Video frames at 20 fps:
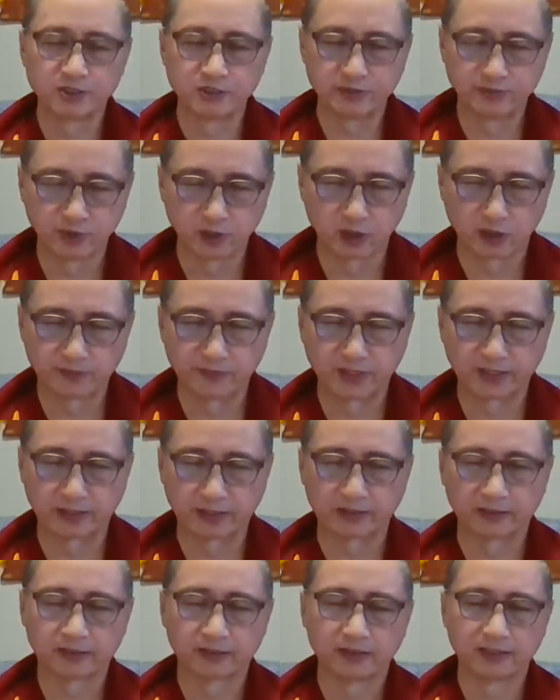
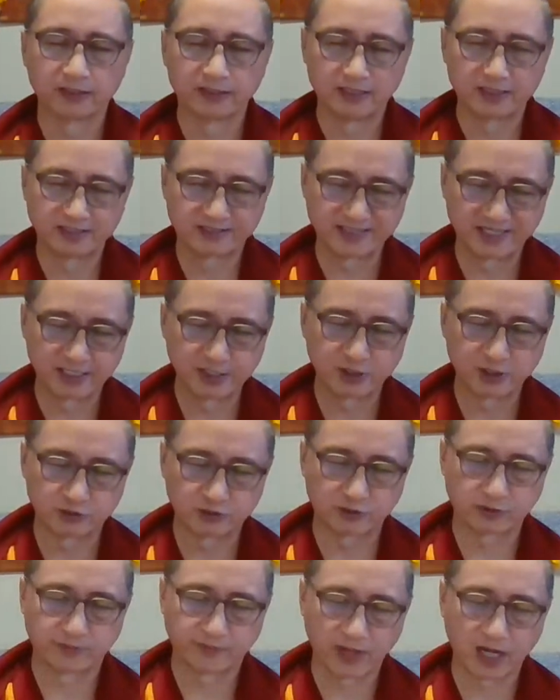developing in the
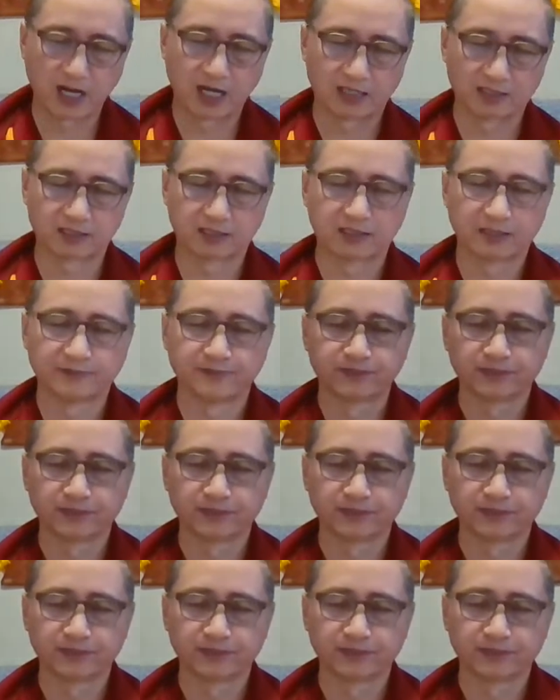stages of the path.